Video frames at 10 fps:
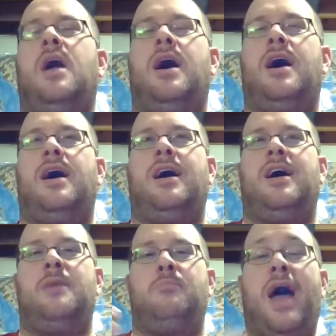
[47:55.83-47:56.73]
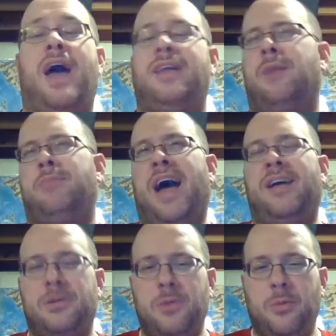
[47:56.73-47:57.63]
not
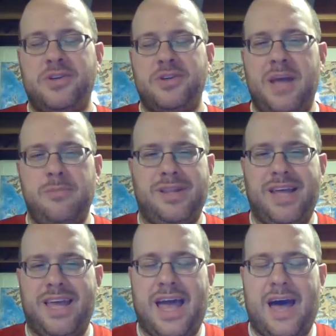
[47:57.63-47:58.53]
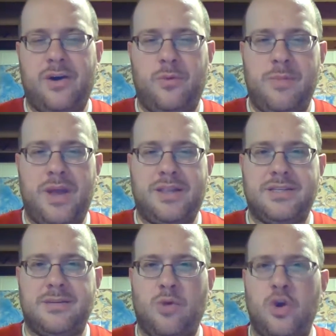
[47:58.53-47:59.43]
palatable per se, but like how can we make
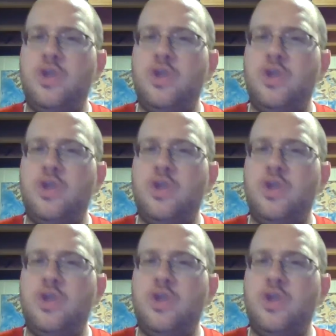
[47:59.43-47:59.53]
this a more